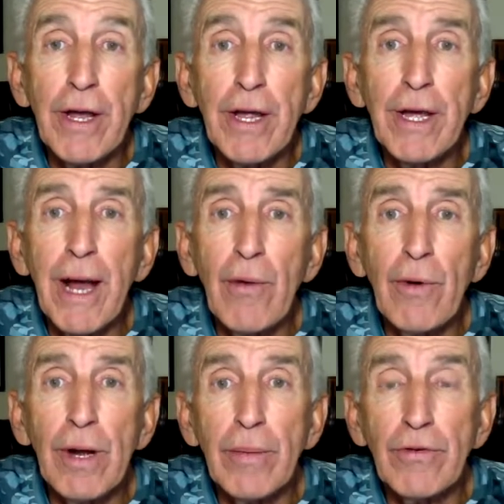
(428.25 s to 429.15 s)
And he and I
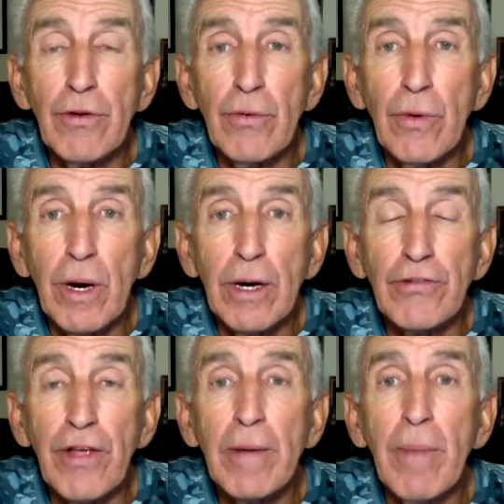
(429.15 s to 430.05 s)
went up to
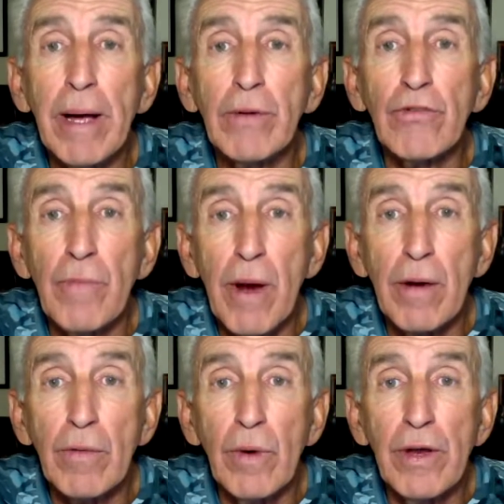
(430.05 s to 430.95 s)
St. Michael's,
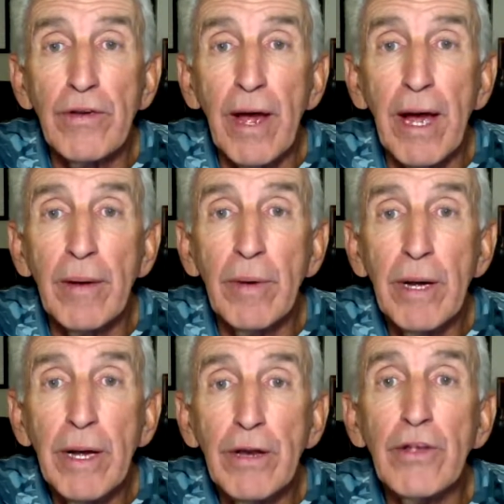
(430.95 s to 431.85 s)
Maryland one time,
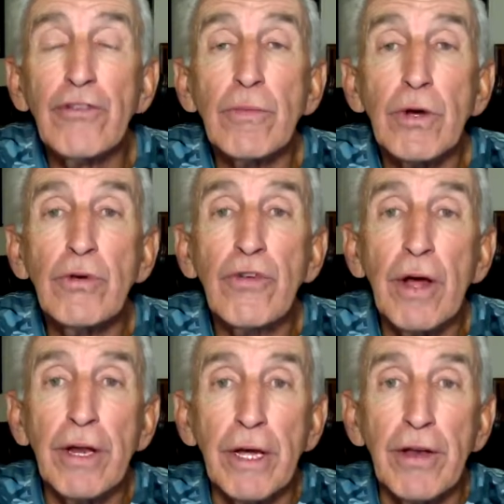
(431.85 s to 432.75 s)
did some goose
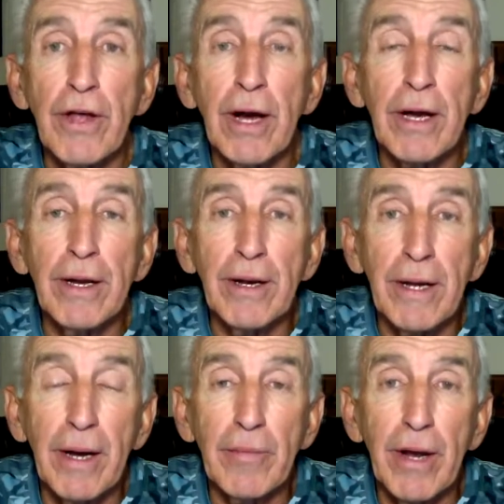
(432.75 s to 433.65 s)
hunting and duck
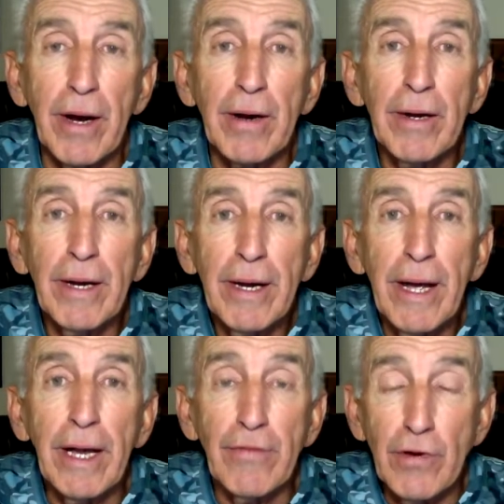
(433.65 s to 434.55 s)
hunting up there.
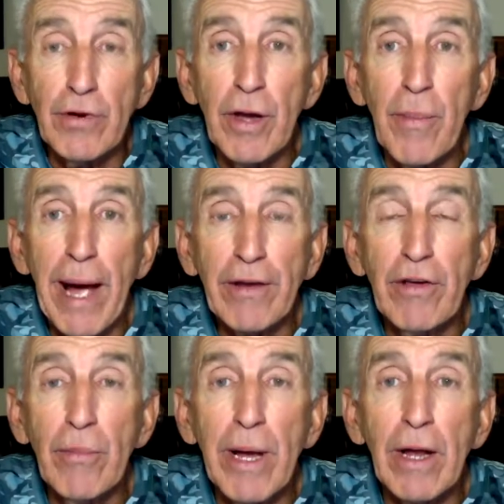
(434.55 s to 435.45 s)
And if you get back
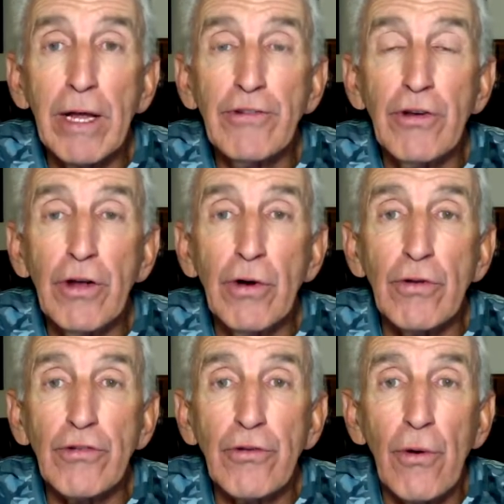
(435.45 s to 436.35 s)
to me, I'll let you know the
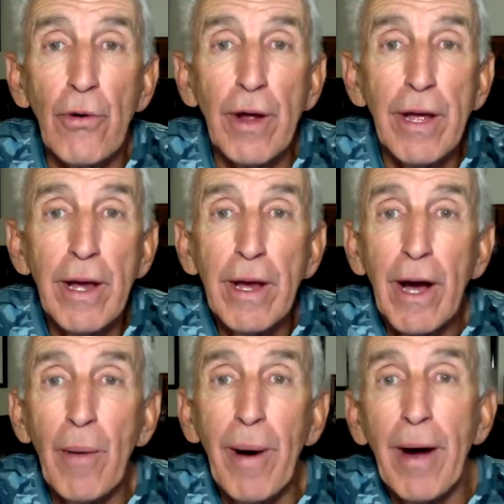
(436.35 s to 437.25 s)
story
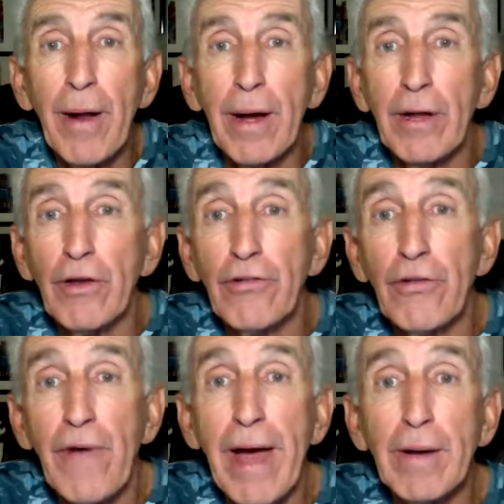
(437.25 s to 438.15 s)
about the
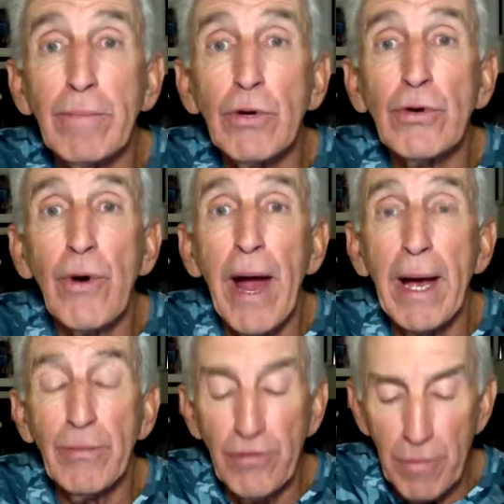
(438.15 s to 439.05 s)
Savannah blue
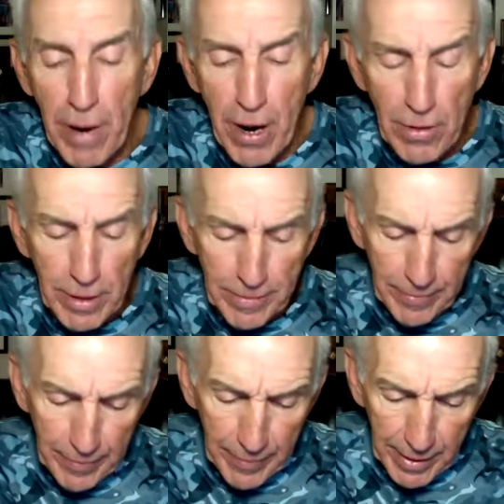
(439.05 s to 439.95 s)
crabs in Maryland.
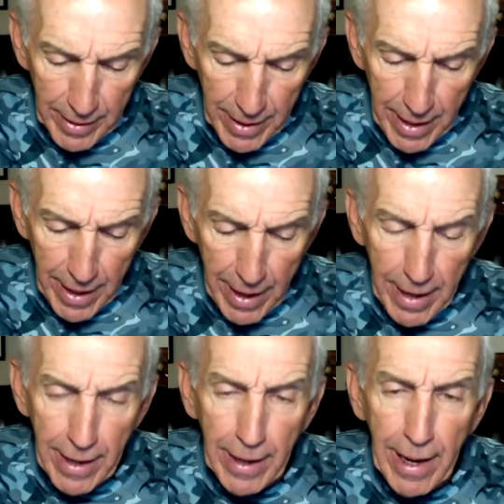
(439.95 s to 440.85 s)

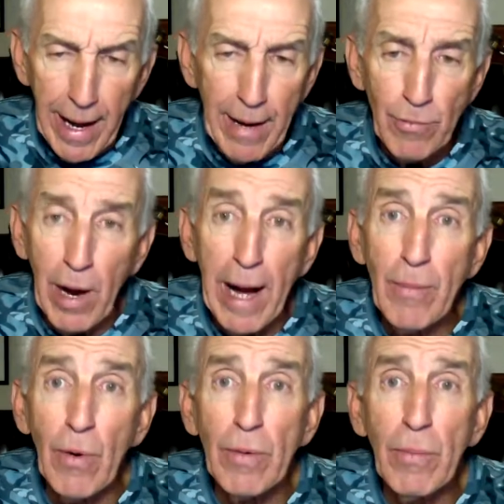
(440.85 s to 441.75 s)
I'm
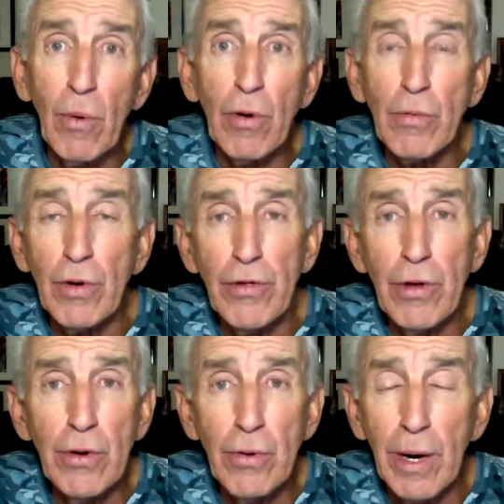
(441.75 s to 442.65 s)
on board with
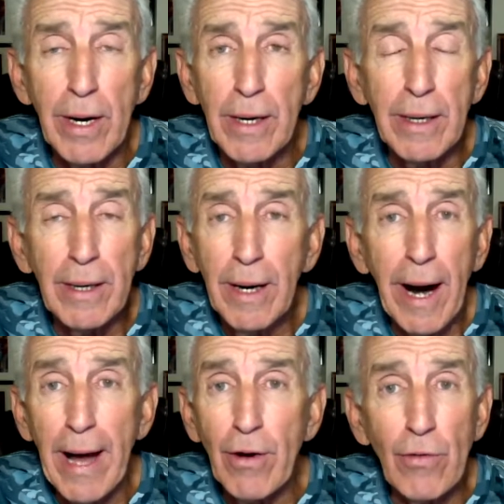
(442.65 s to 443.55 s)
you.
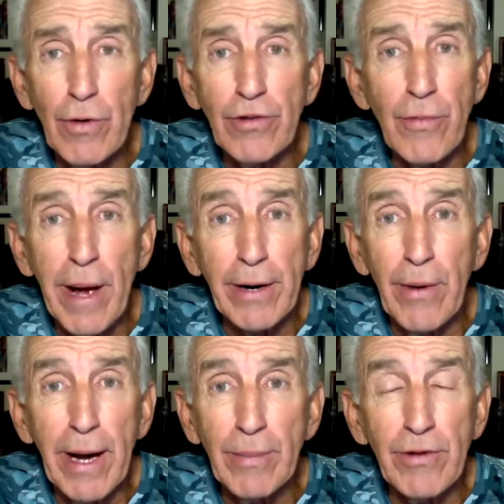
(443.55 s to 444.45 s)
I don't rinse my
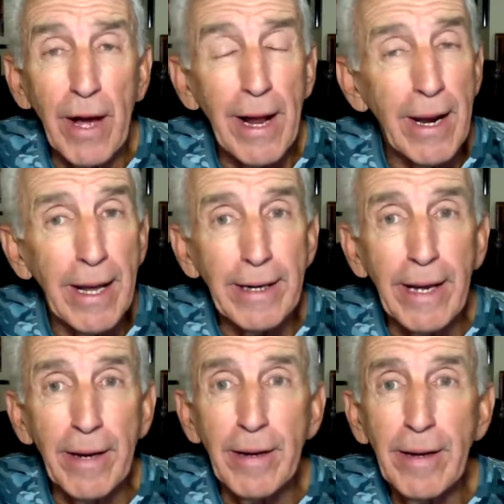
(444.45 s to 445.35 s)
crabs out. I like
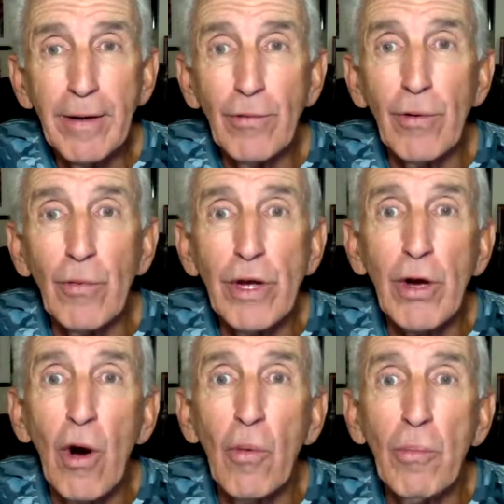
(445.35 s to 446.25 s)
that, what we
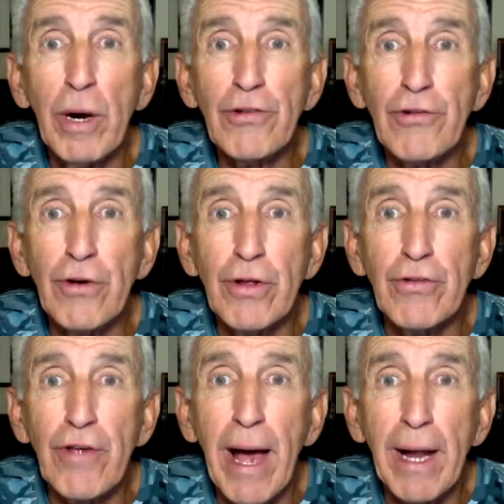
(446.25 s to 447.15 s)
call mustard
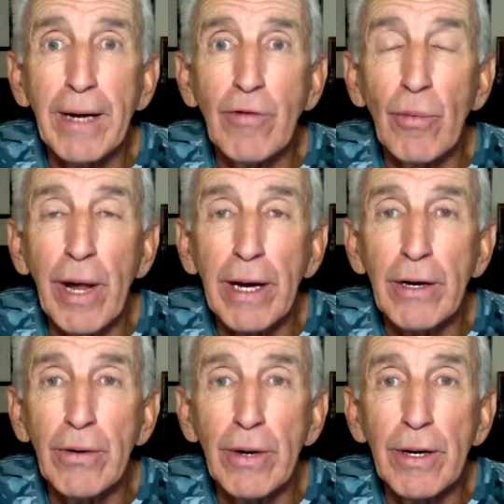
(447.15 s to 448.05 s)
inside of them when I
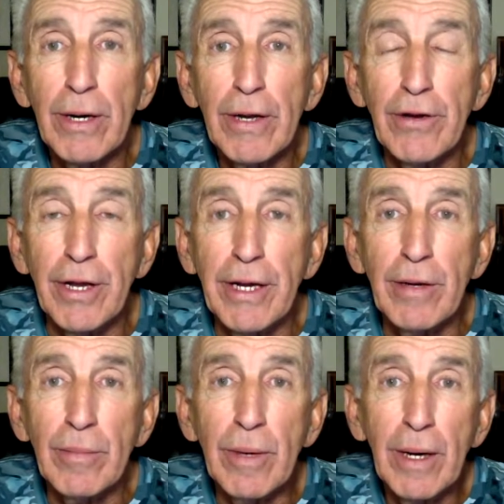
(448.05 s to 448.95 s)
go to eat them.